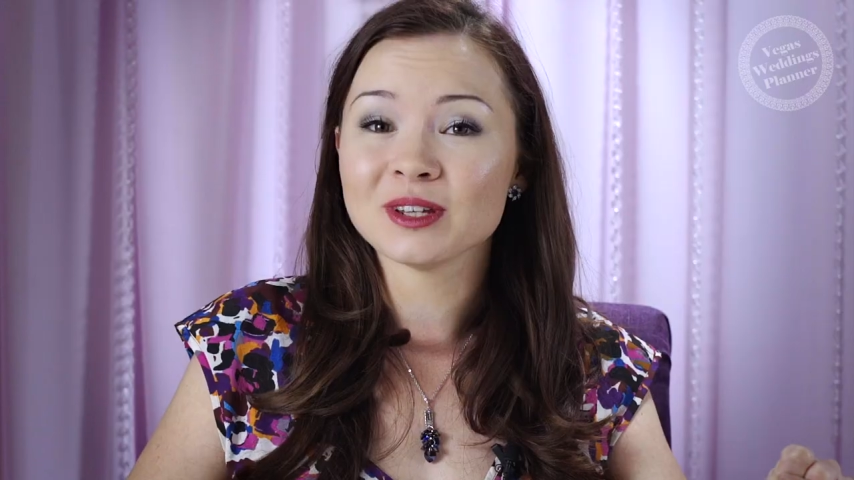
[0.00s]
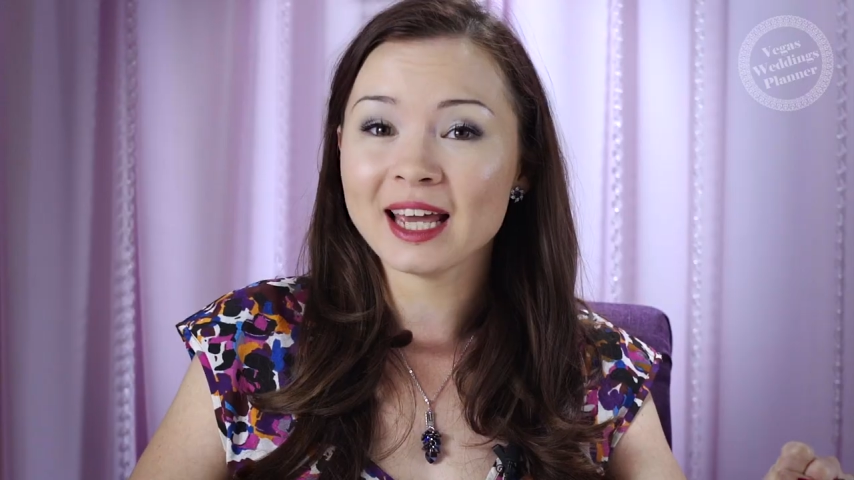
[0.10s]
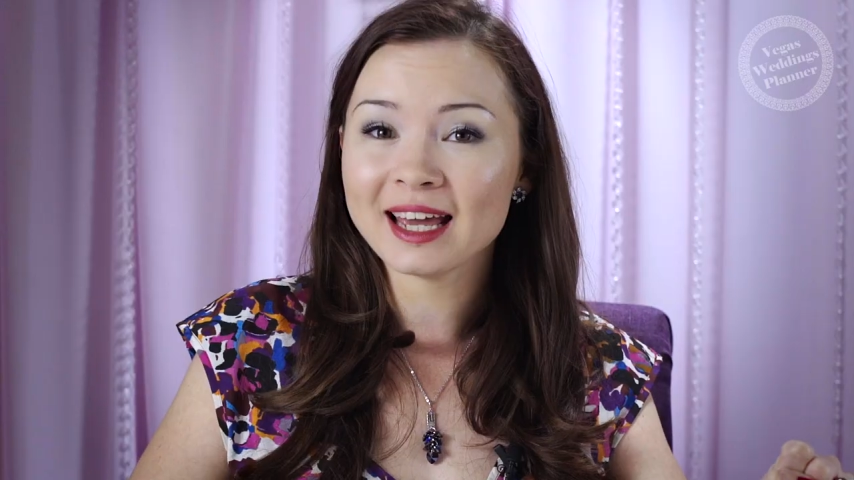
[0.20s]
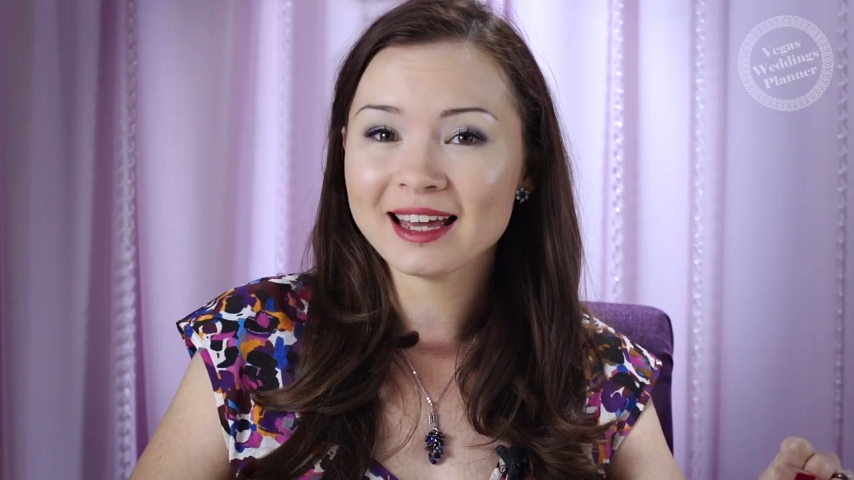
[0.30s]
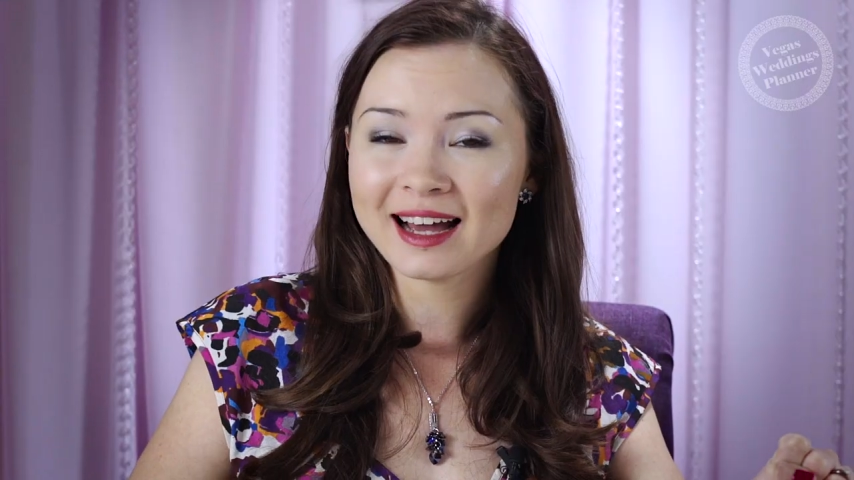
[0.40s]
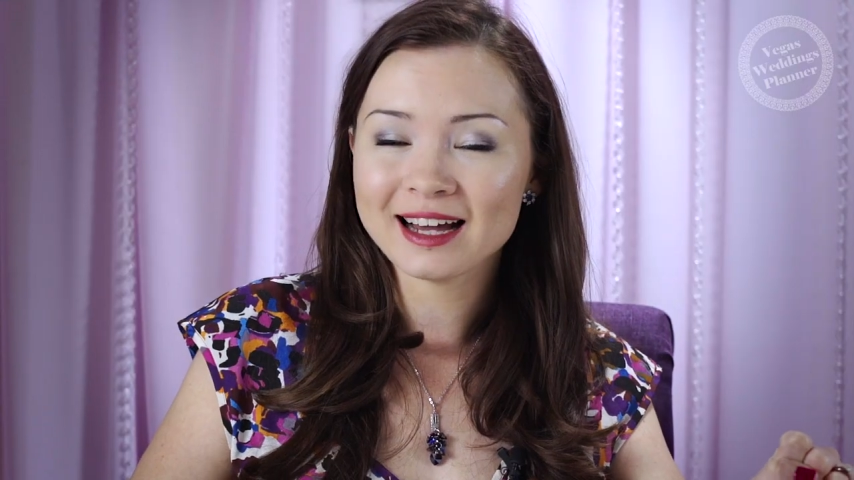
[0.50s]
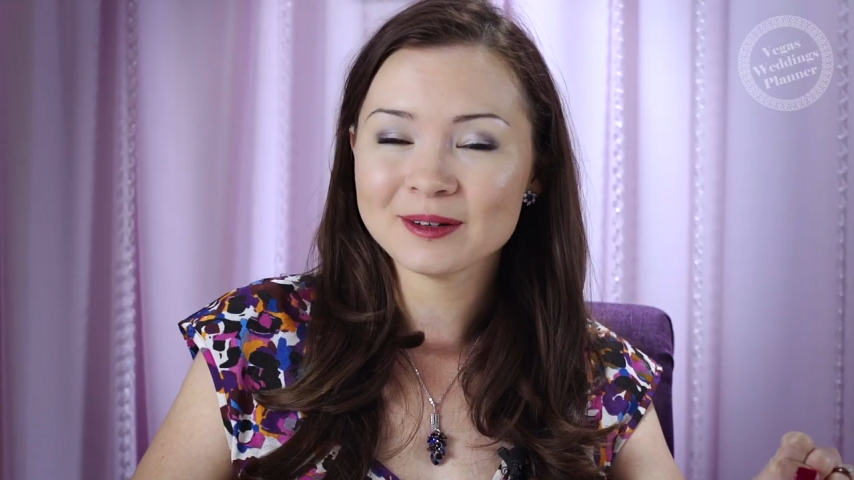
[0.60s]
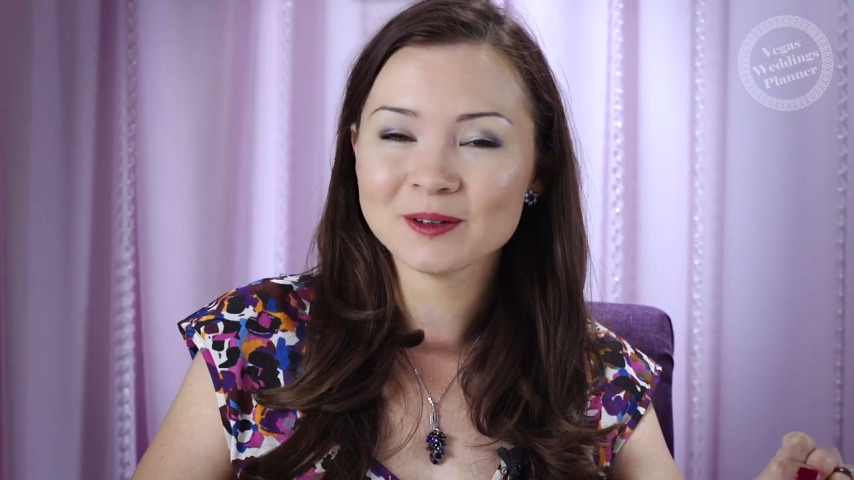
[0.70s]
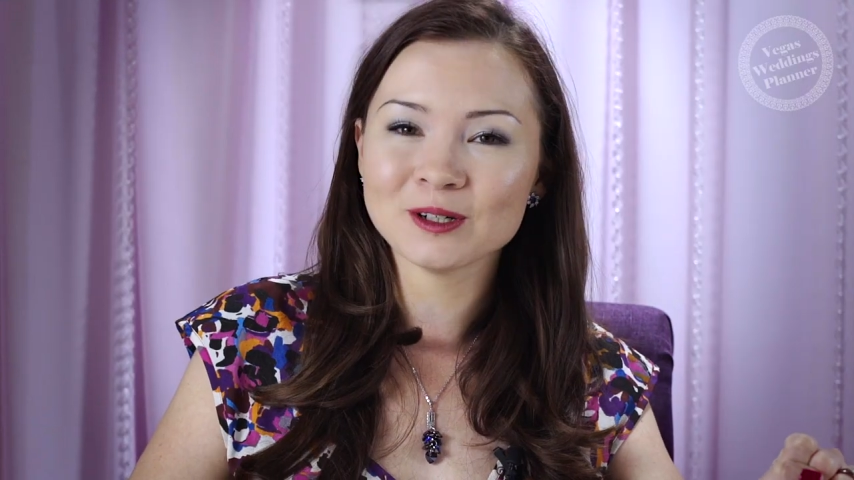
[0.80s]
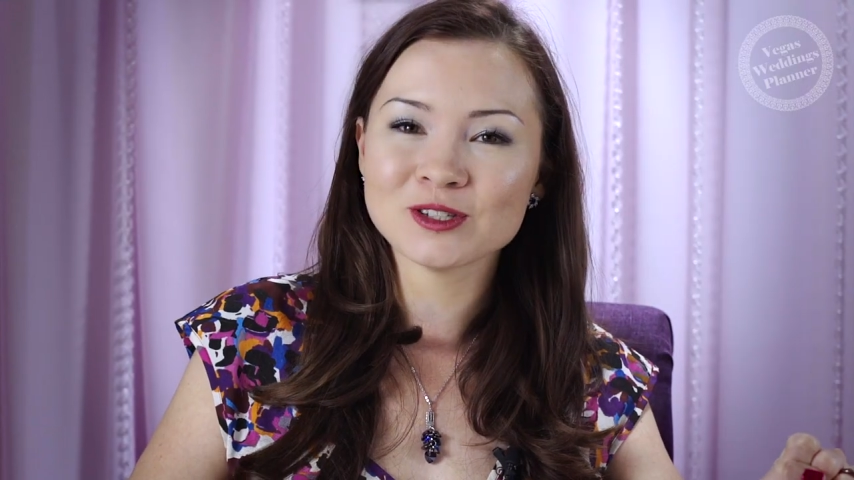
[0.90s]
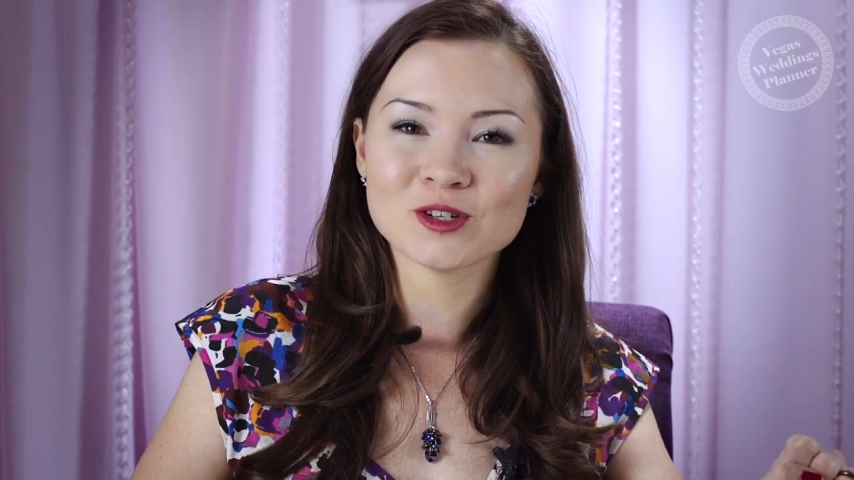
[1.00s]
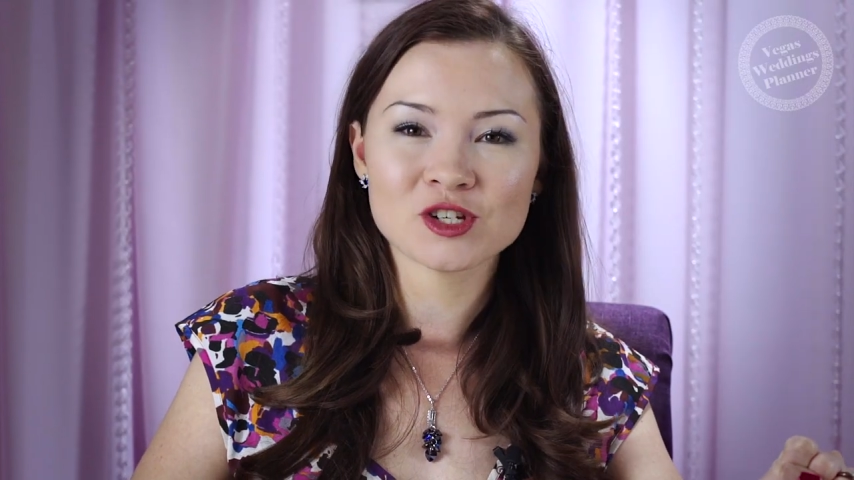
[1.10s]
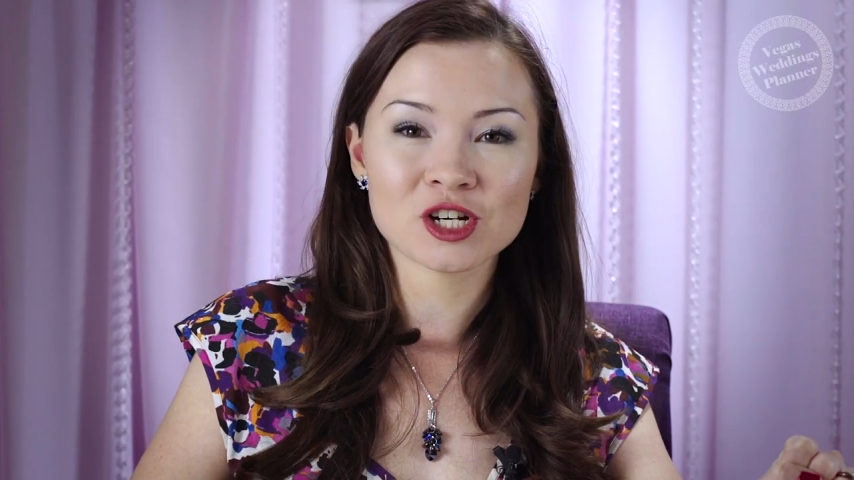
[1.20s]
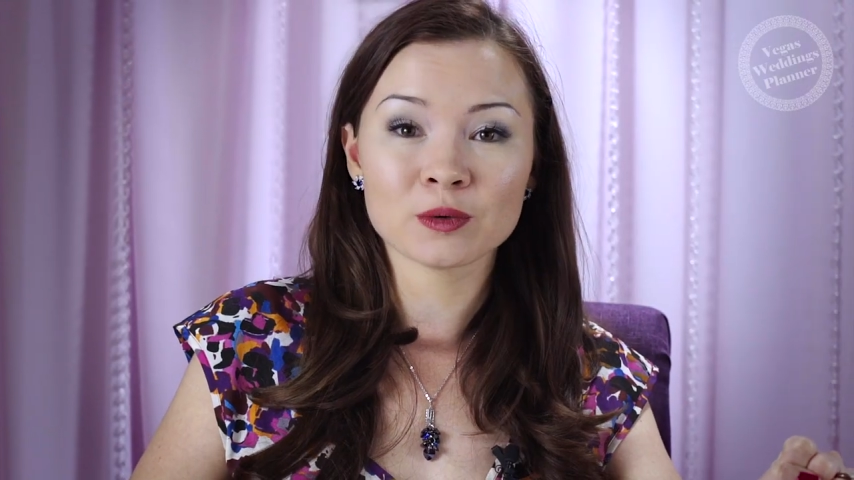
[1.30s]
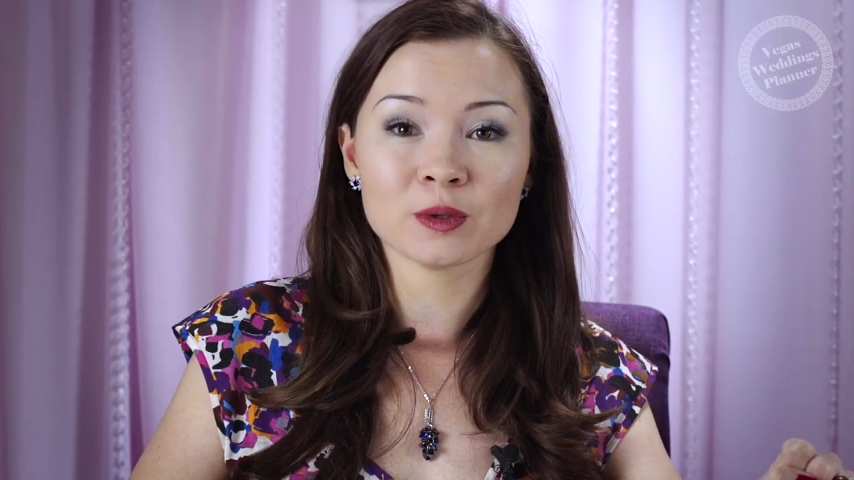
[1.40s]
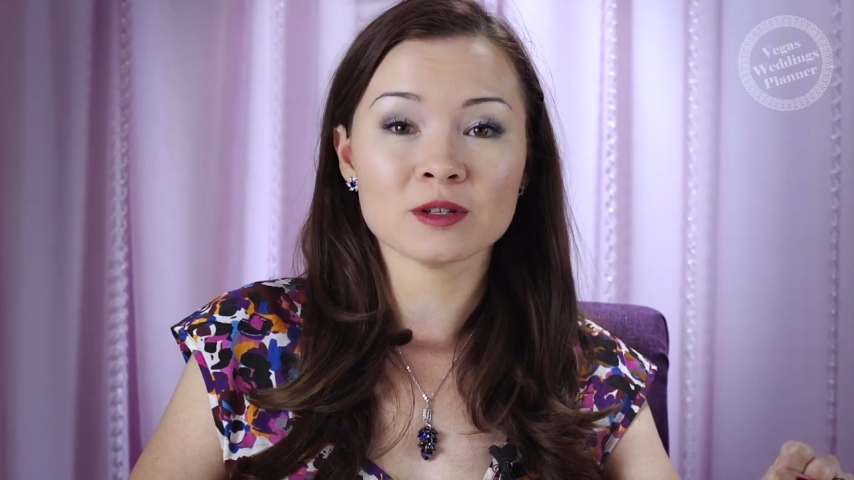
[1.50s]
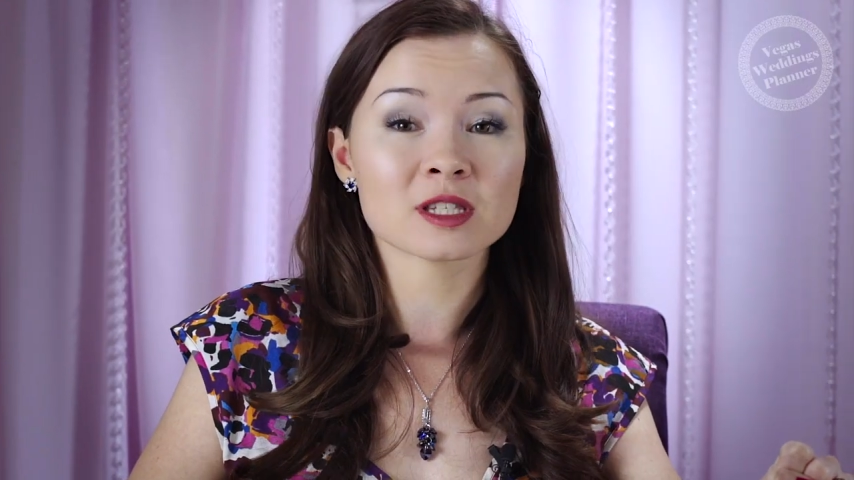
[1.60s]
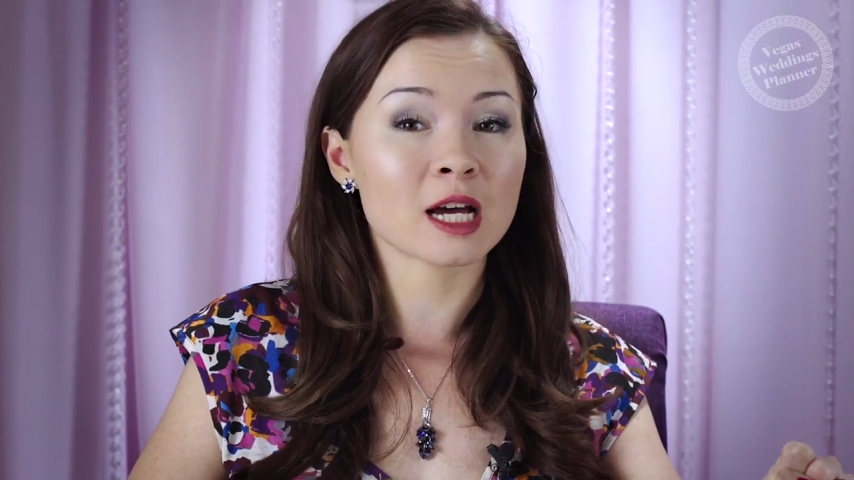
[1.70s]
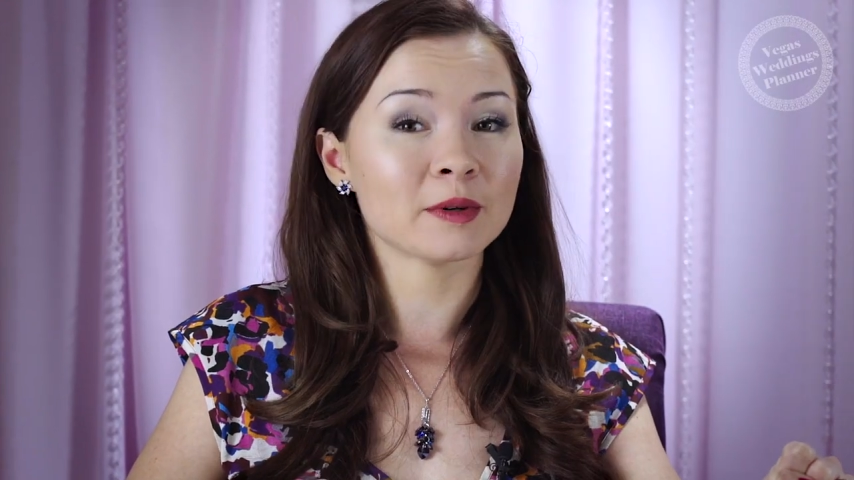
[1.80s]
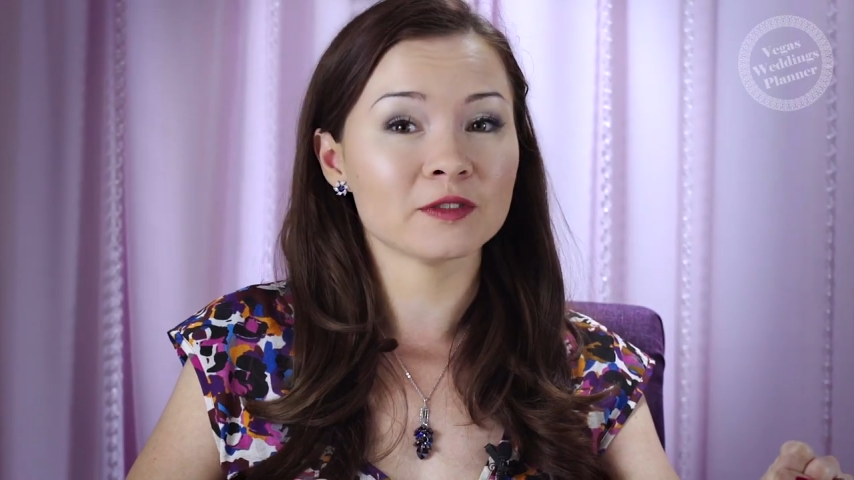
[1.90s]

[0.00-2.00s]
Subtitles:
Today, I am going to share with you some